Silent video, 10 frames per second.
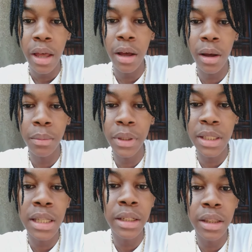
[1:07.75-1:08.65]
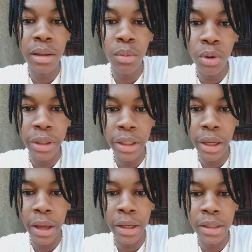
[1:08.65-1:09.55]
It's still in the morning,
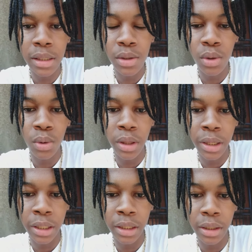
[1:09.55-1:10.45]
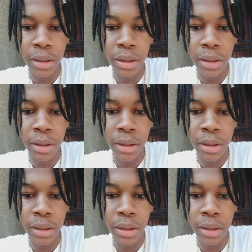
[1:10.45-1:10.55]
guys, so that